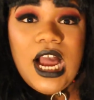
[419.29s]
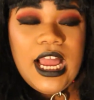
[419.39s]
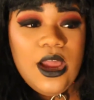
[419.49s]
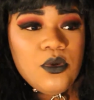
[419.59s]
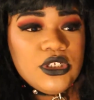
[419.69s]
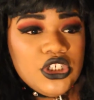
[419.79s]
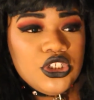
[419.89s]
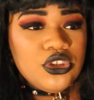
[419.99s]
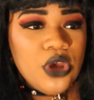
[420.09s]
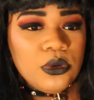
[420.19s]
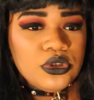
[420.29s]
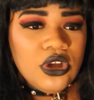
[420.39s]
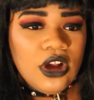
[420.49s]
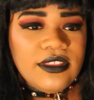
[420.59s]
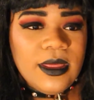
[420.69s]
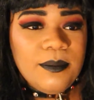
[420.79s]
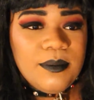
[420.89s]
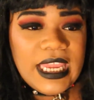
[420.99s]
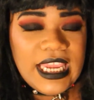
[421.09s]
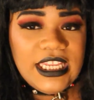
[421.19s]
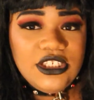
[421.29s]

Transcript: I was just so shocked that me